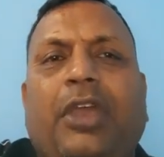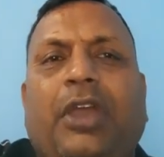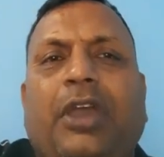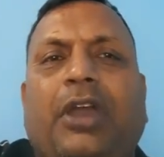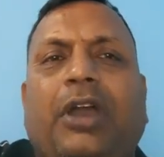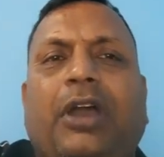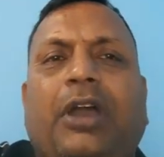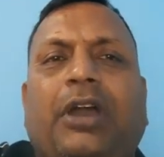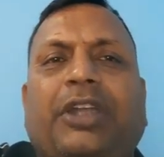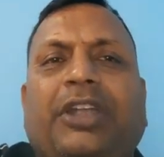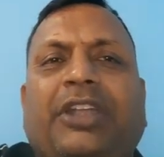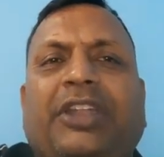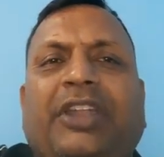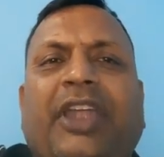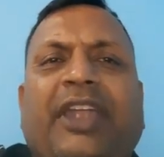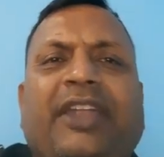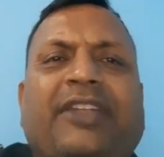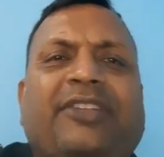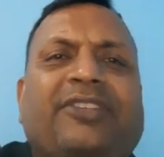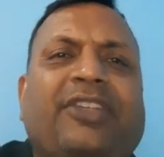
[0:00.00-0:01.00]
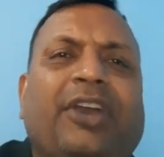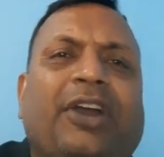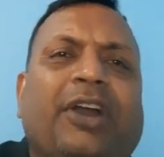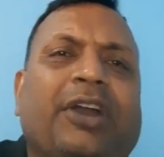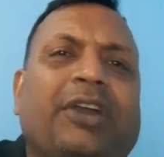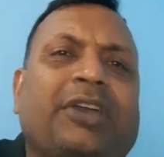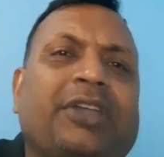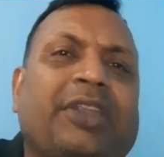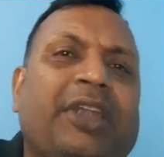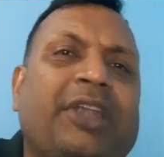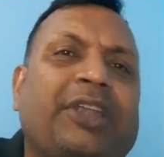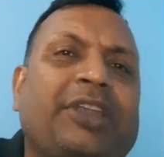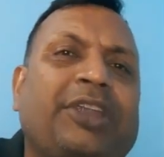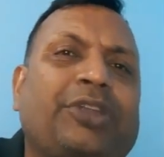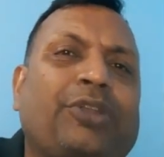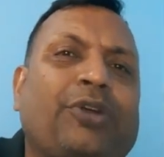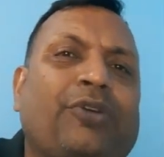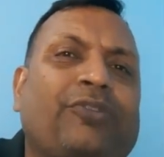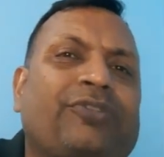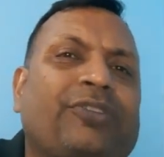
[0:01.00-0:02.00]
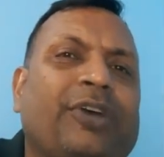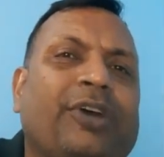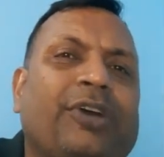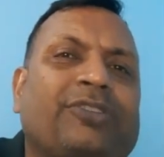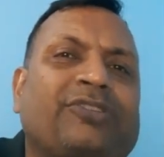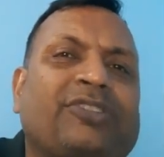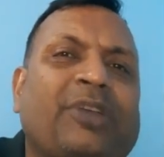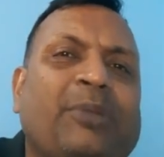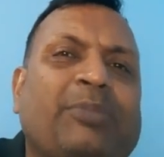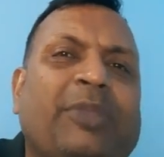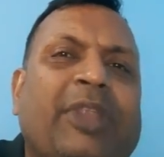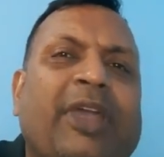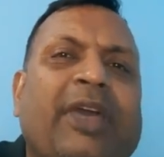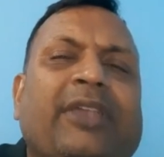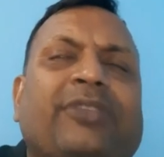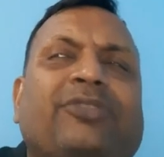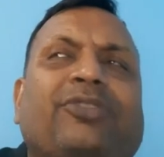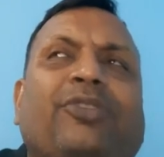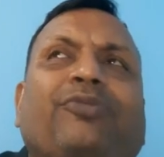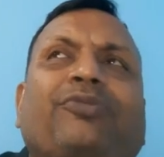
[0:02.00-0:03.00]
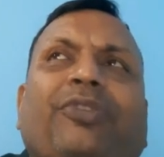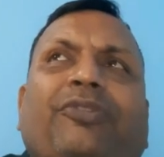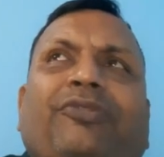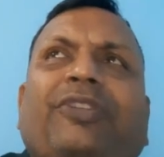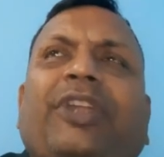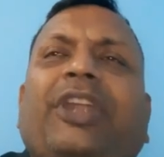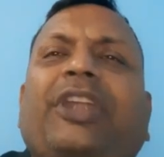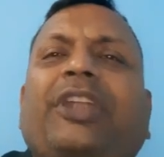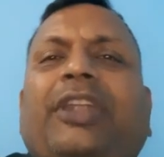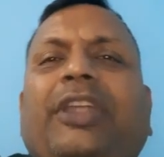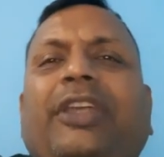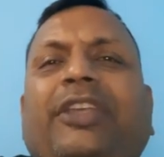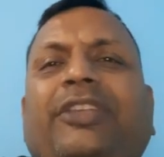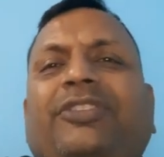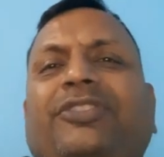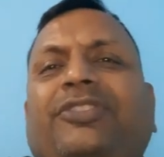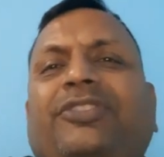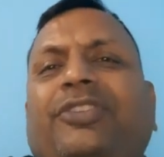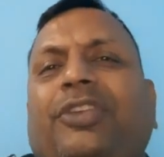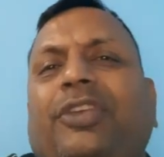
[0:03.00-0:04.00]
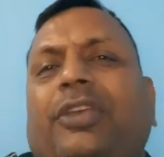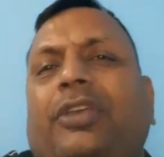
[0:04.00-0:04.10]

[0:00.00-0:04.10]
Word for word: it gets a credit of suppliers of 15 days.